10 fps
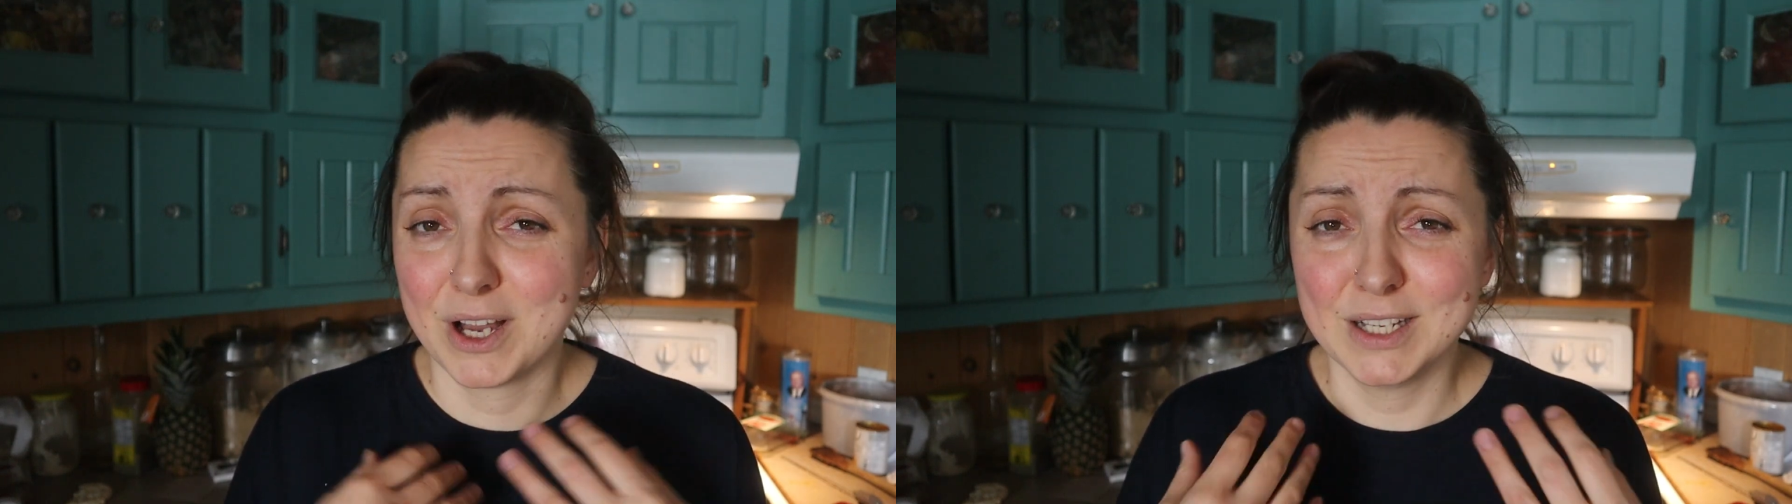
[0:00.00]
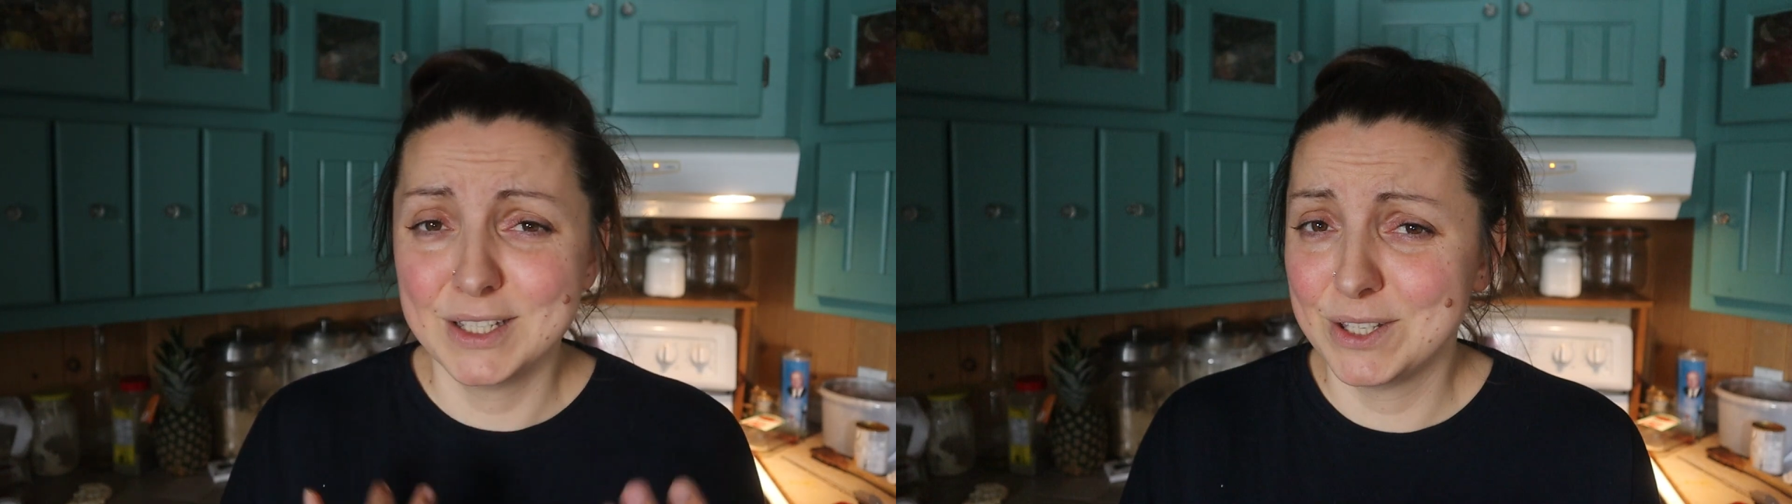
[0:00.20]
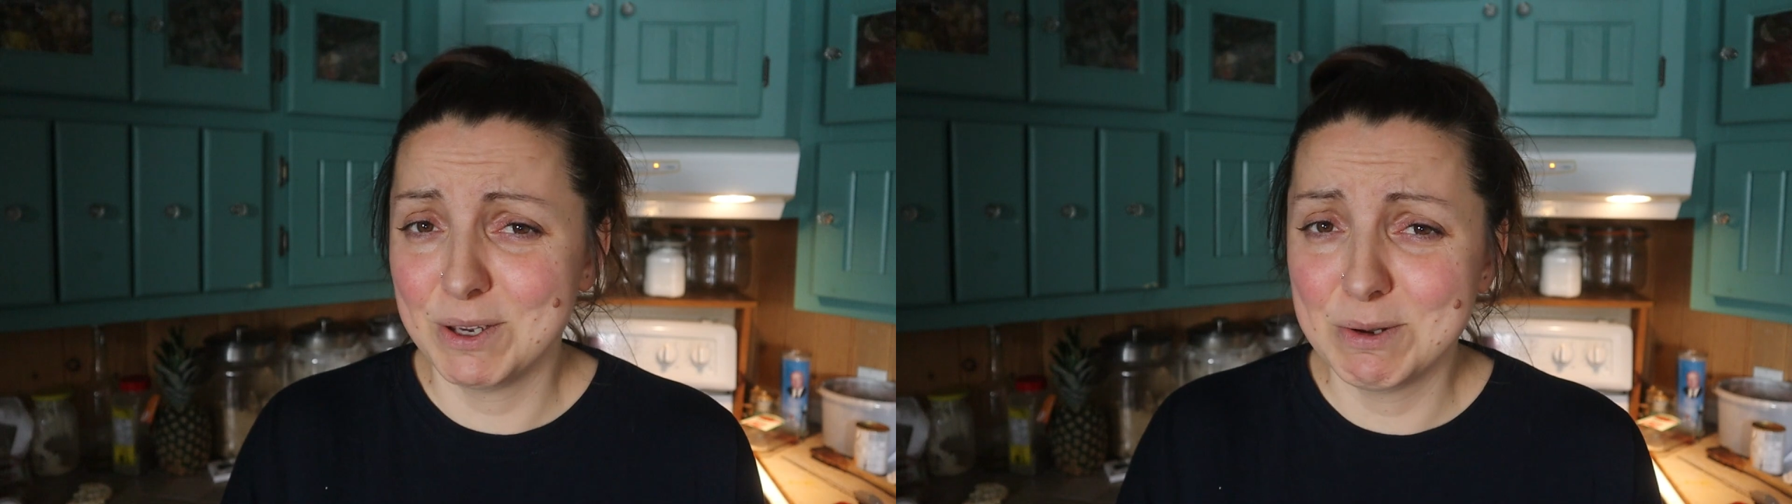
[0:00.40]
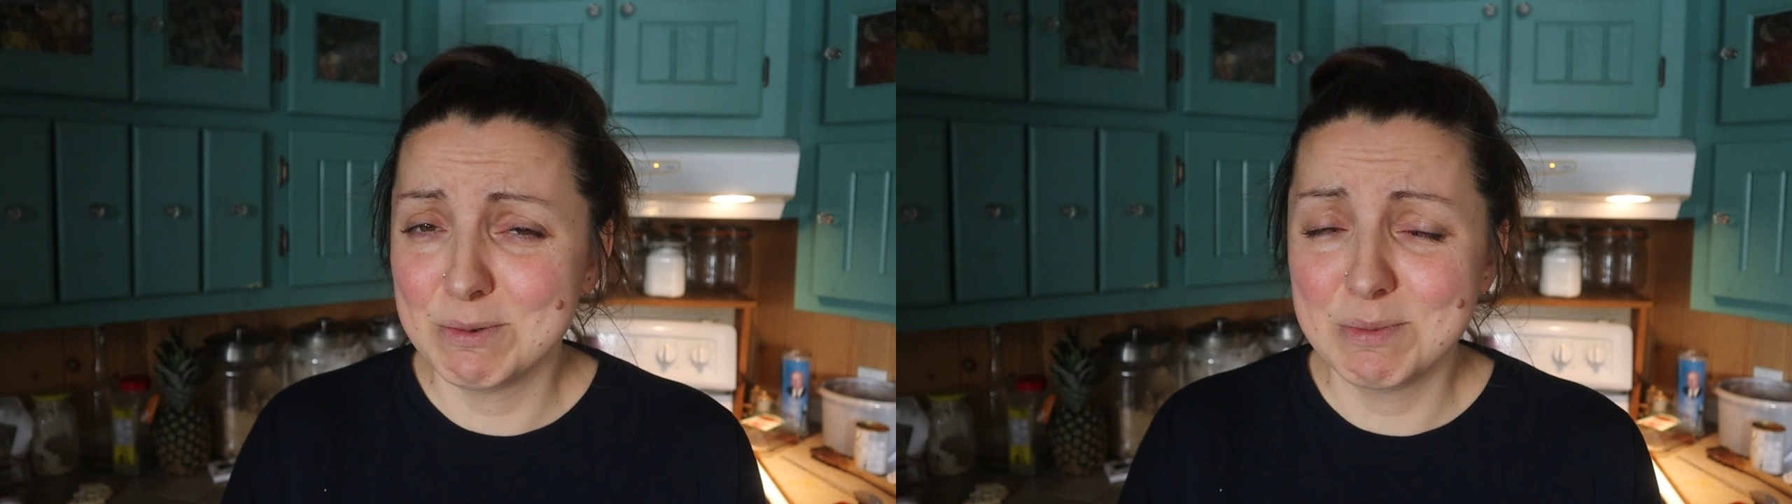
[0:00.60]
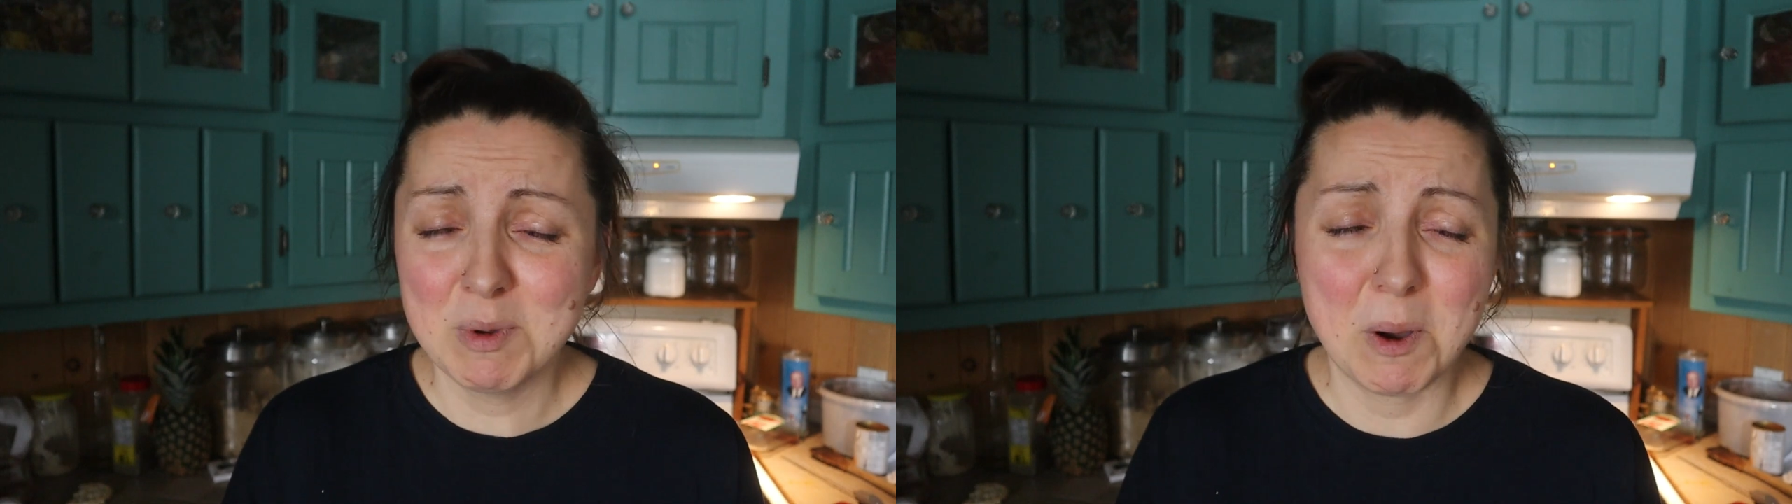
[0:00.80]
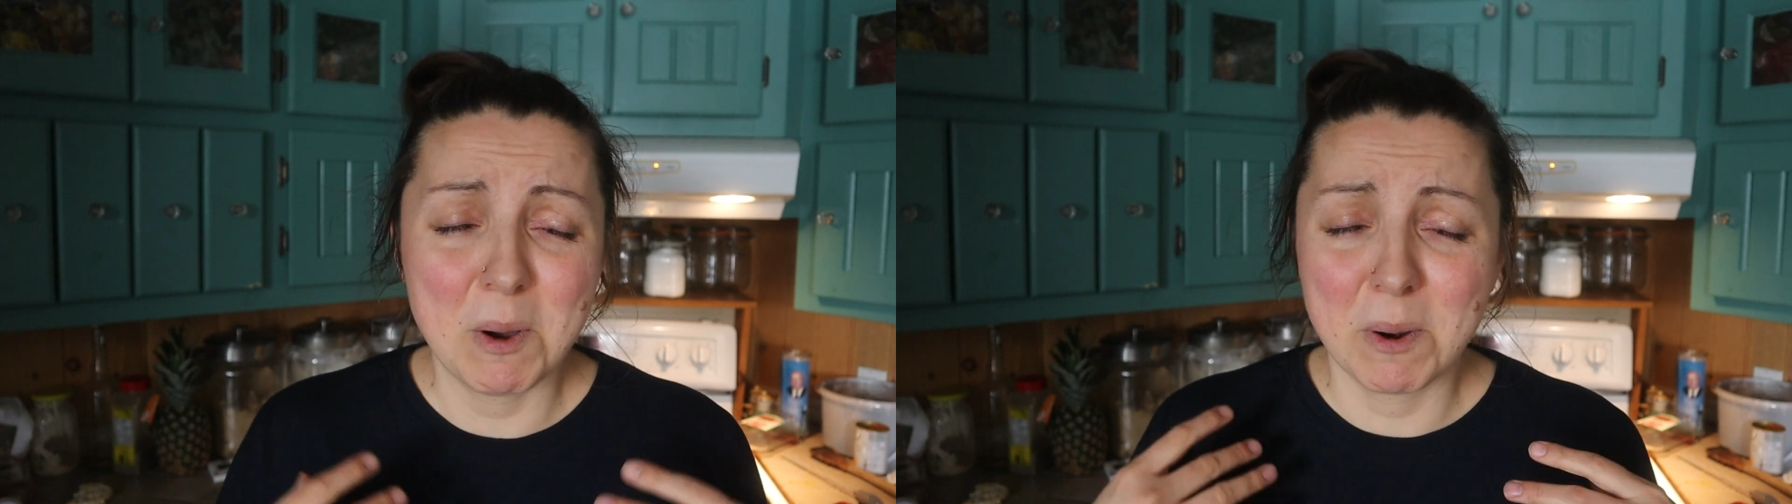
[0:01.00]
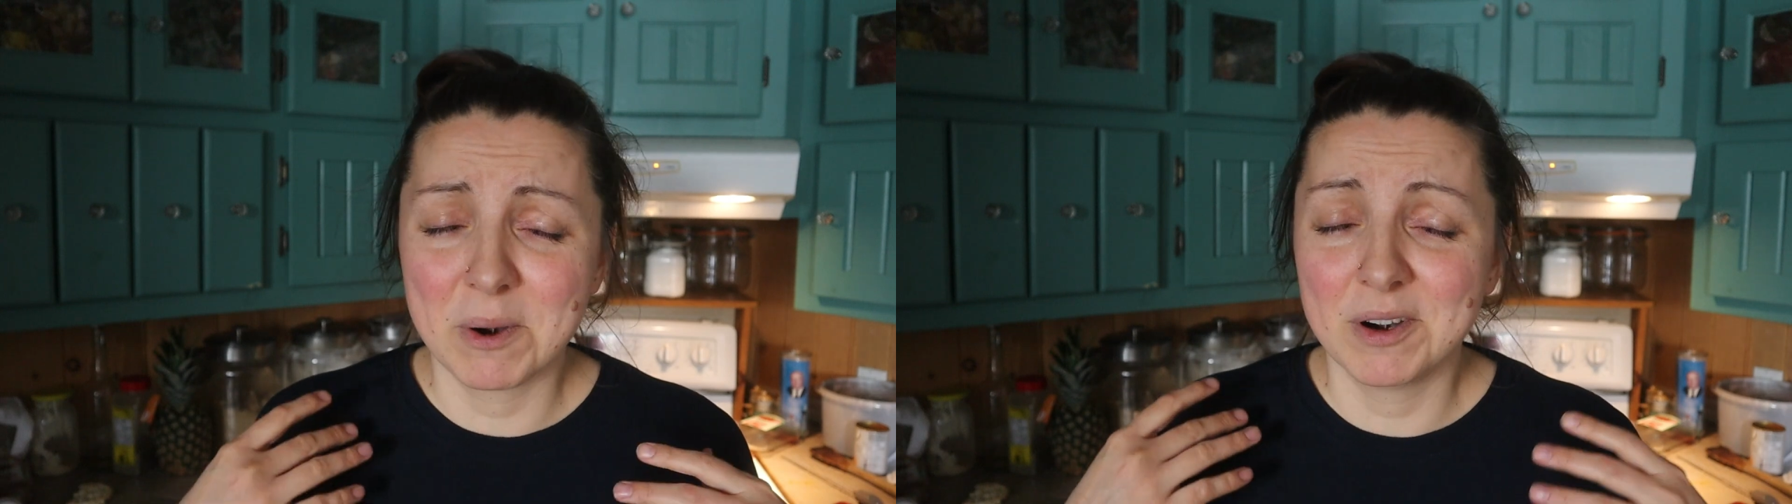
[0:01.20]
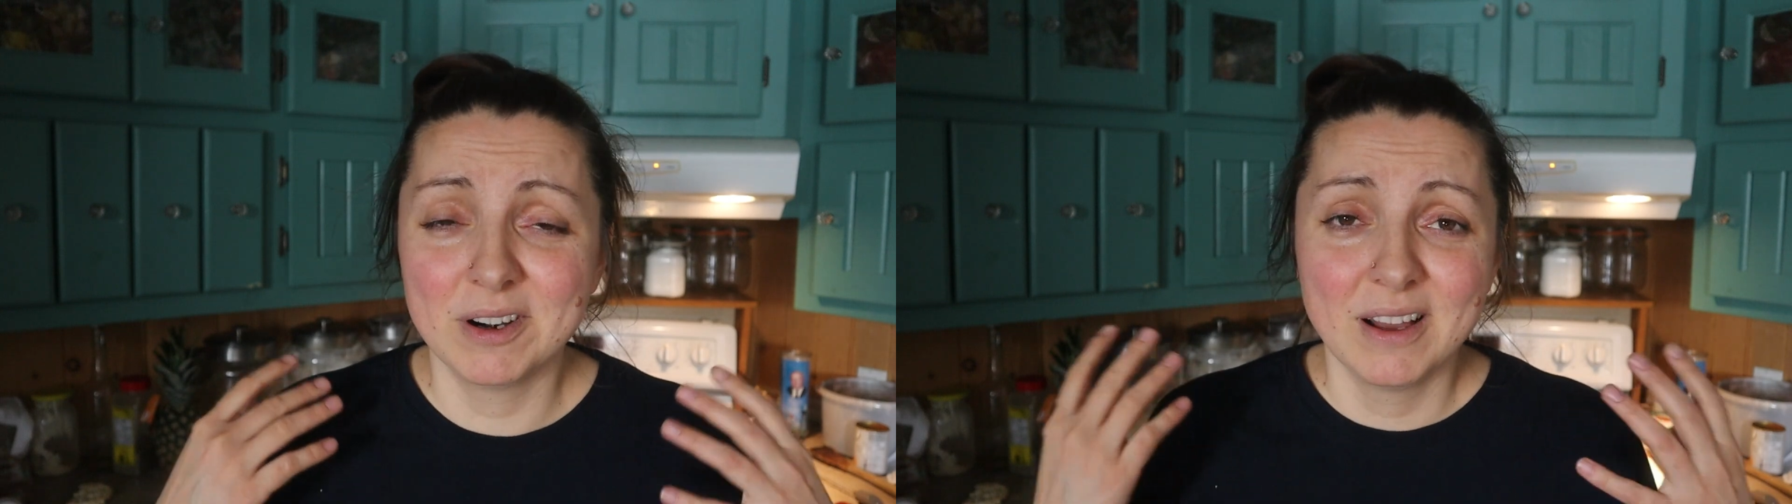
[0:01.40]
costume,
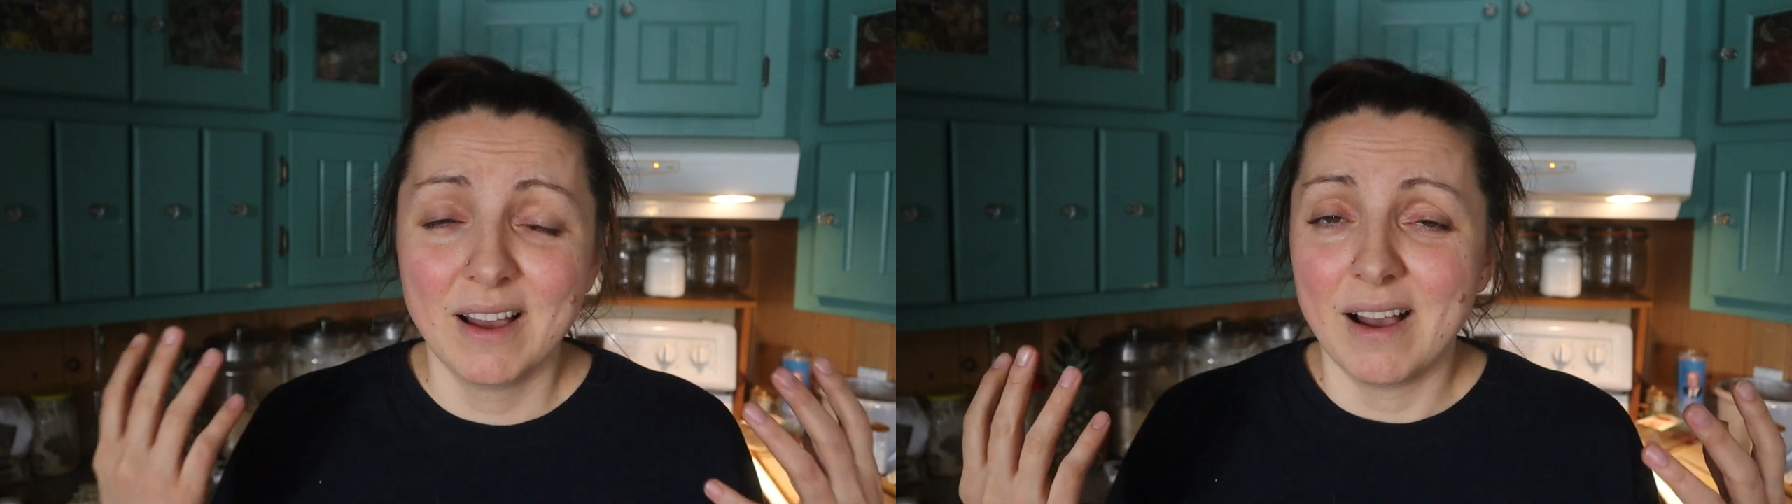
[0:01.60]
or